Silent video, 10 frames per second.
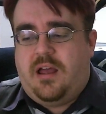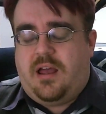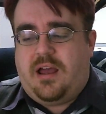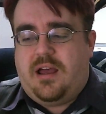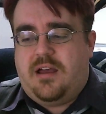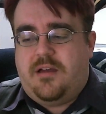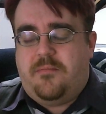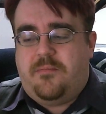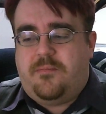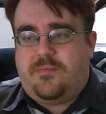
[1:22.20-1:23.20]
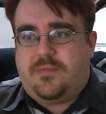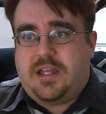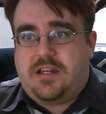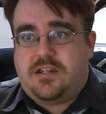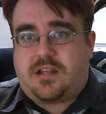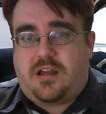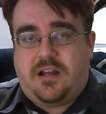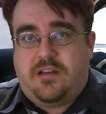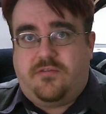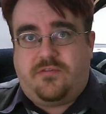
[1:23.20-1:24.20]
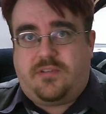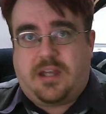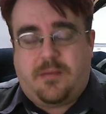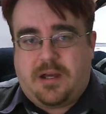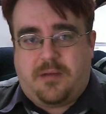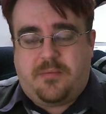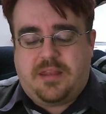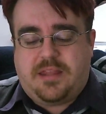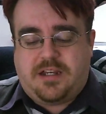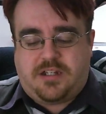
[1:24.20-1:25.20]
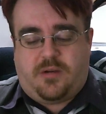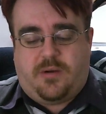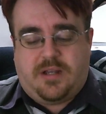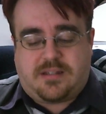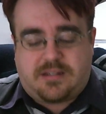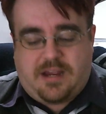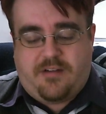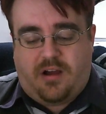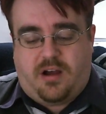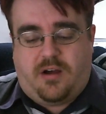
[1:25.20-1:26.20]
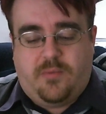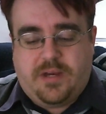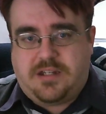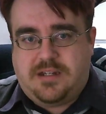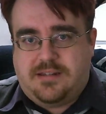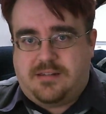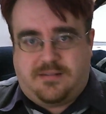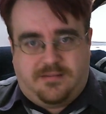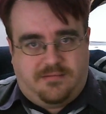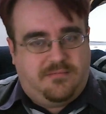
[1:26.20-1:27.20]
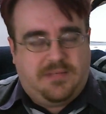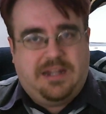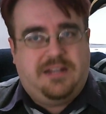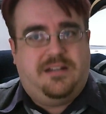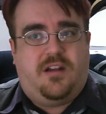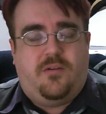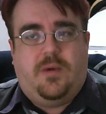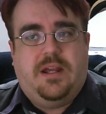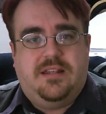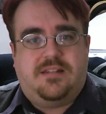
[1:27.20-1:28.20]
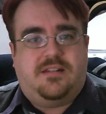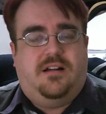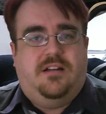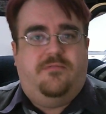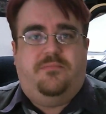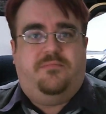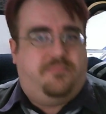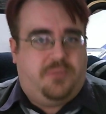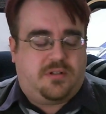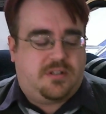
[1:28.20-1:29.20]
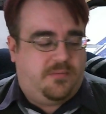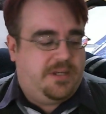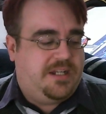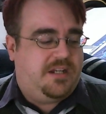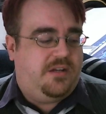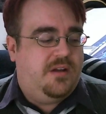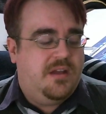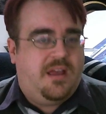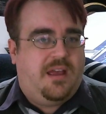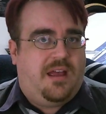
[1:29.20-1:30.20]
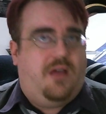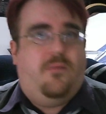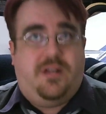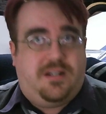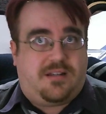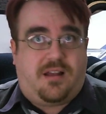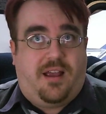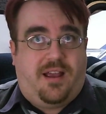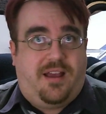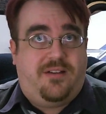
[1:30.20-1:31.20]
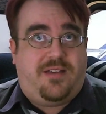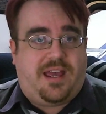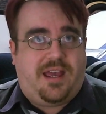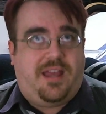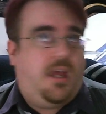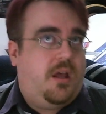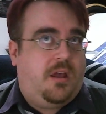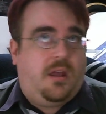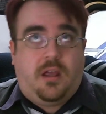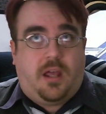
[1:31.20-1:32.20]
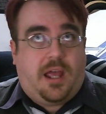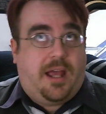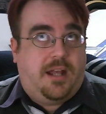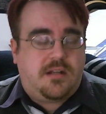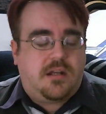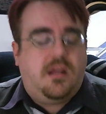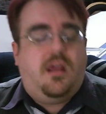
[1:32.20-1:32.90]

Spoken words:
They just kind of come up and they show us our art, which is in no way the style of books that we do, and we're just like, okay, and